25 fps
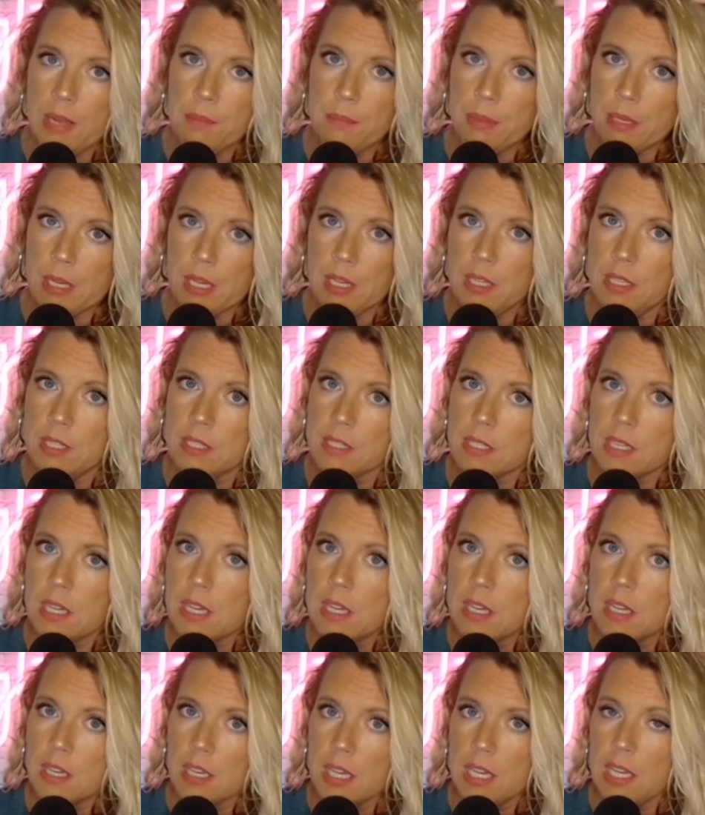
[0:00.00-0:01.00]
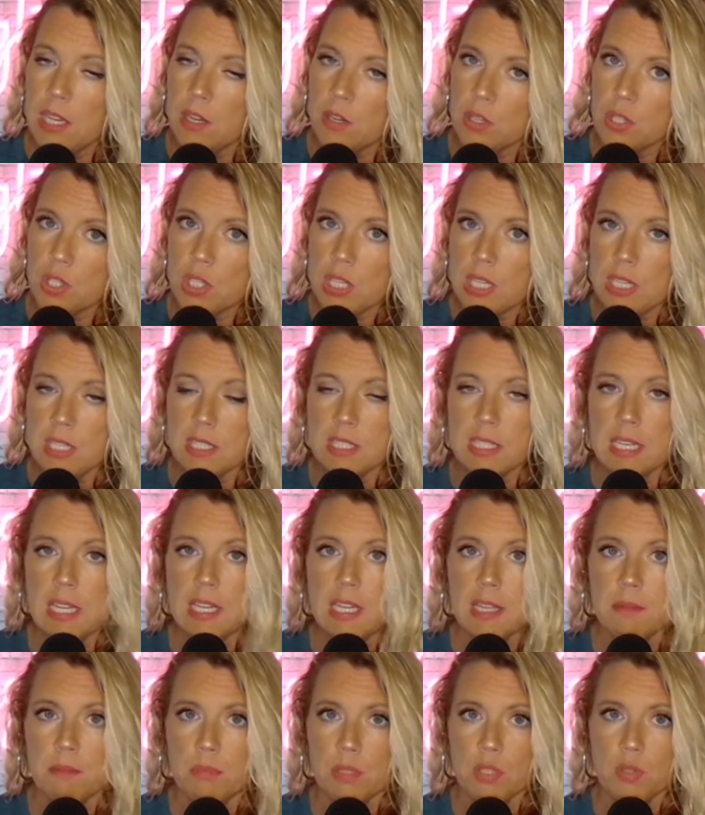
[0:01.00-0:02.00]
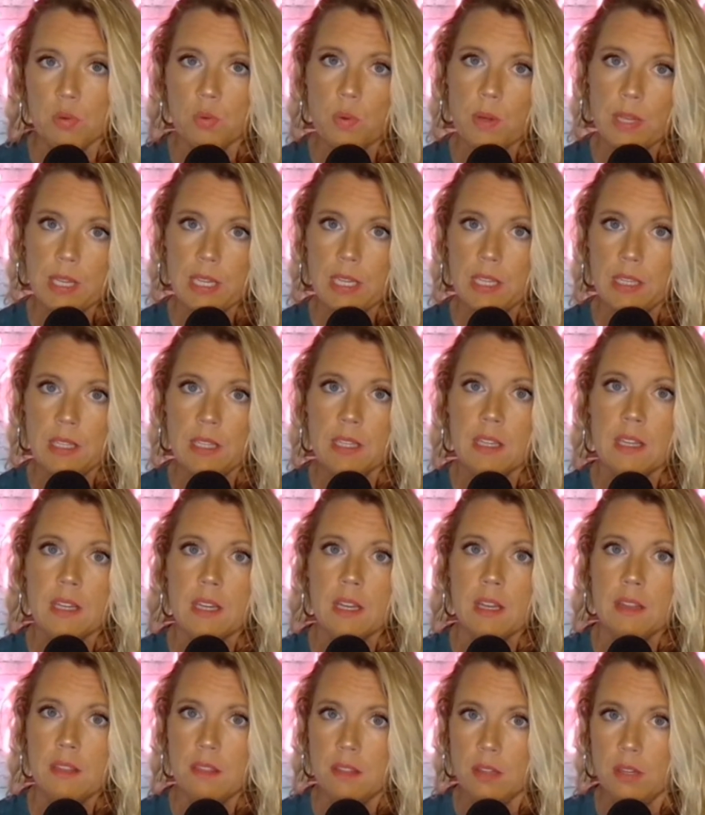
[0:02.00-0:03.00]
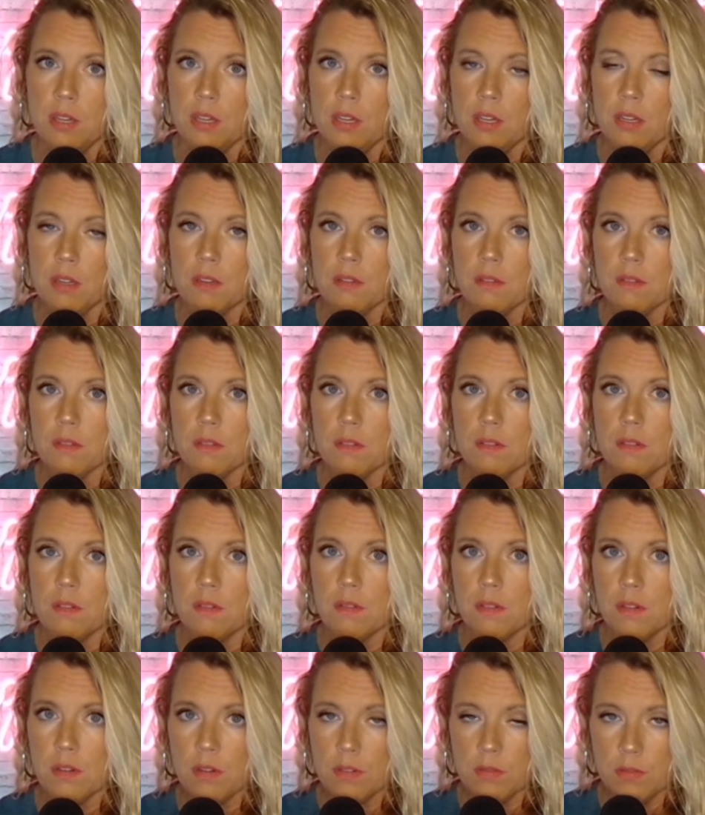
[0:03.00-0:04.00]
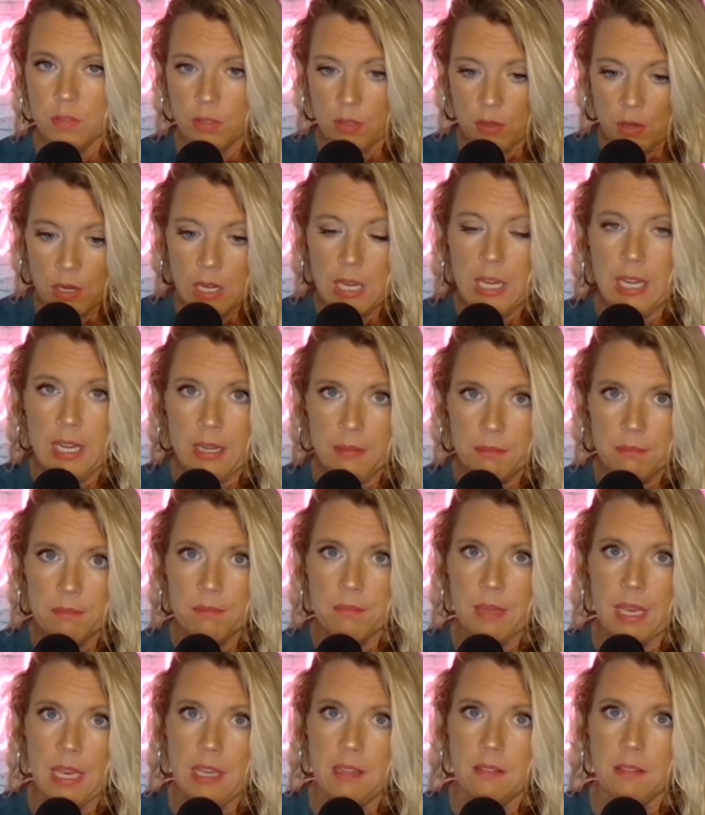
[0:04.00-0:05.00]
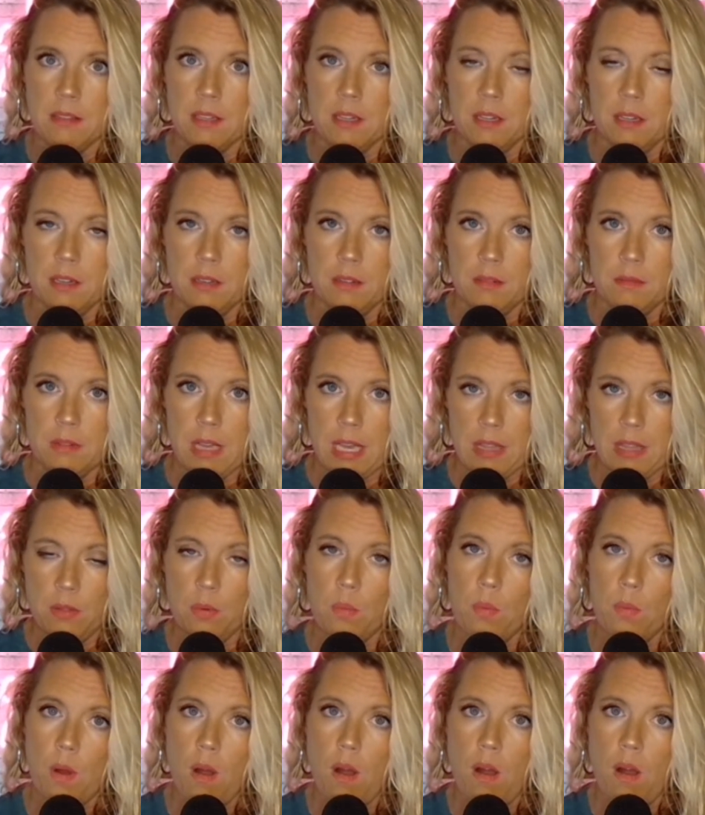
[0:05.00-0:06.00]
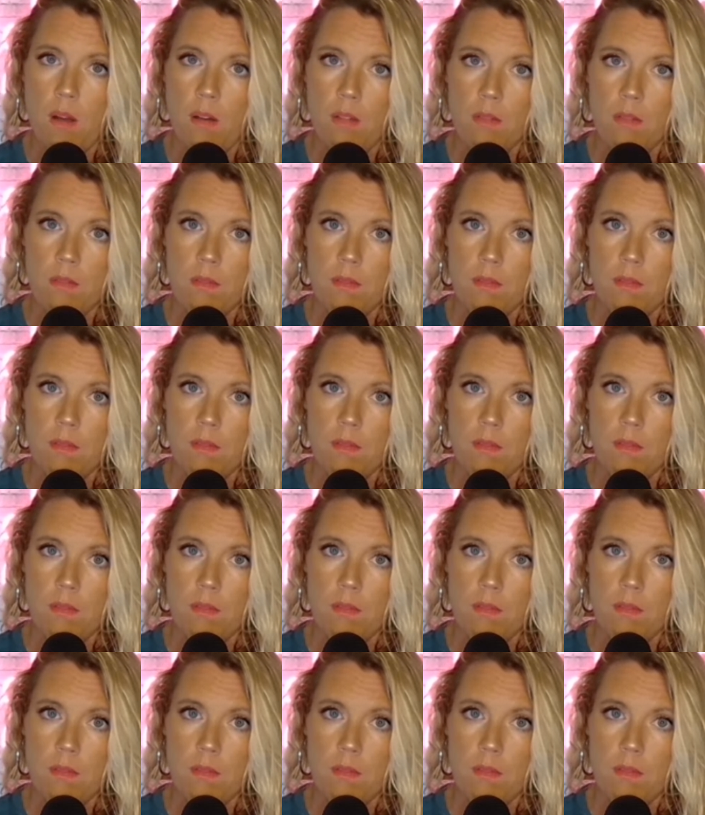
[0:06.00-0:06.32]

Because he or she is standing between the crime and the wall.